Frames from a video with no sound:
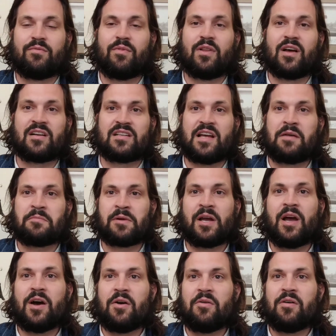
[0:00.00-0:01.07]
long time
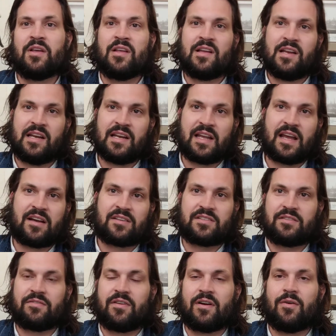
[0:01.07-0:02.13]
ago, in a
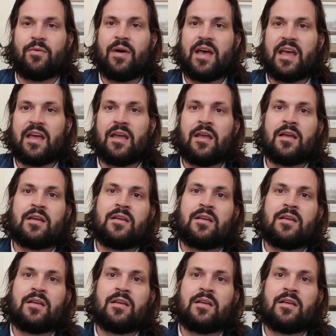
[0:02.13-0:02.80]
galaxy far away.